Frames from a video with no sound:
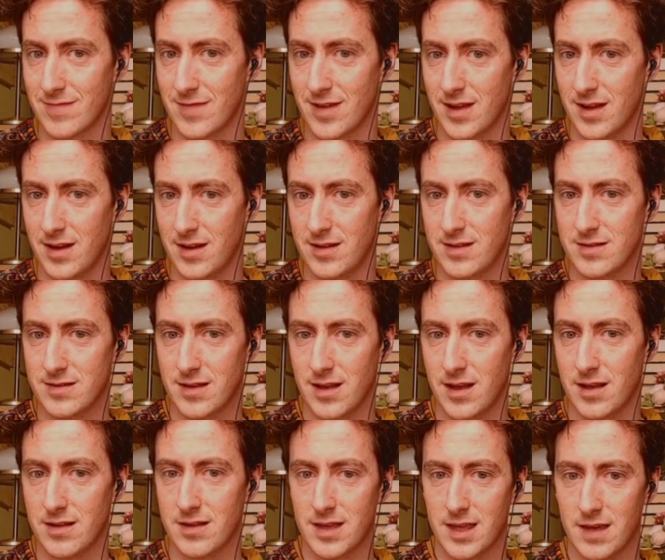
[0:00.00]

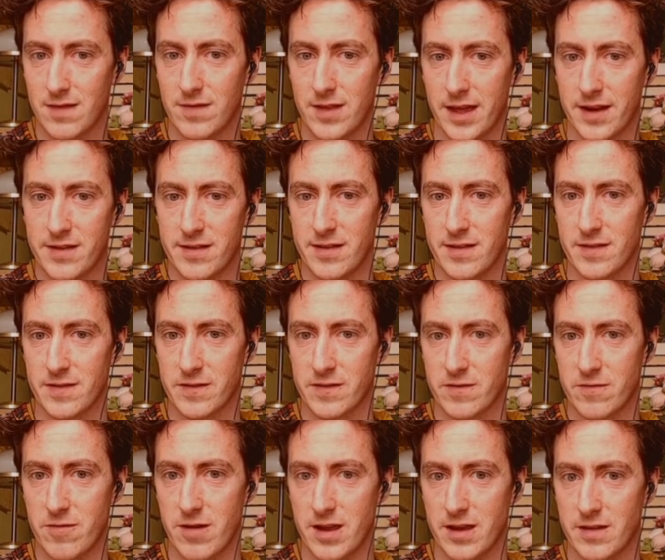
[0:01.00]
I'll give that to you
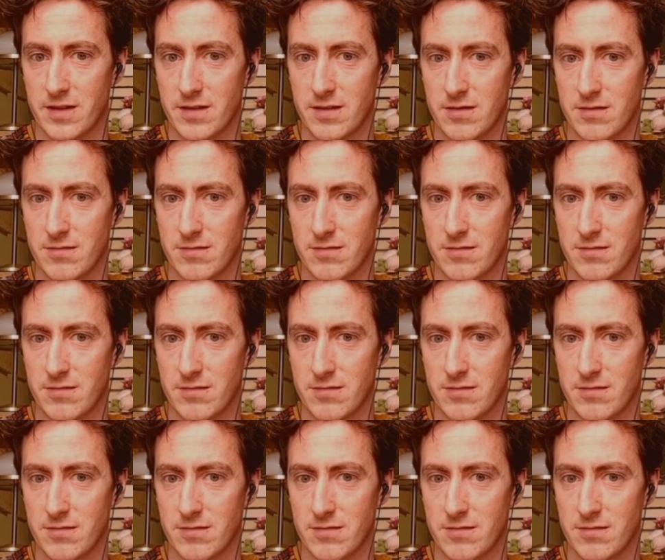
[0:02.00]
straight.